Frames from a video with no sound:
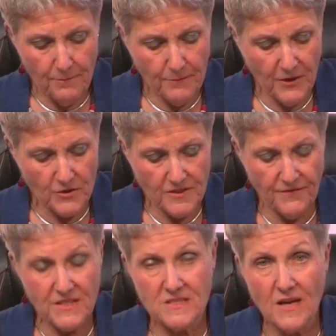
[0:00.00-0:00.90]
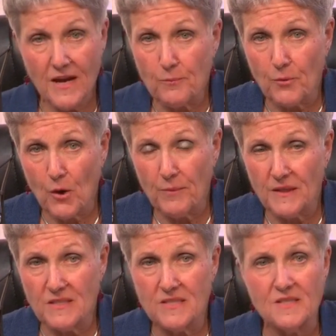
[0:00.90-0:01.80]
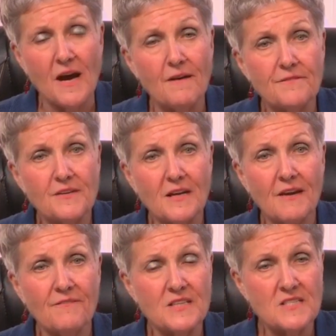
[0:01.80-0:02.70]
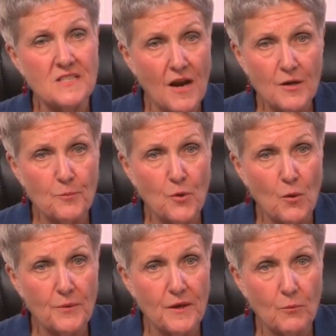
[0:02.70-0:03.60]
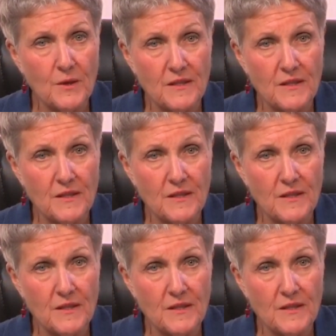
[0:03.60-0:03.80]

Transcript: Because if it's not appropriately staffed, if it's not appropriately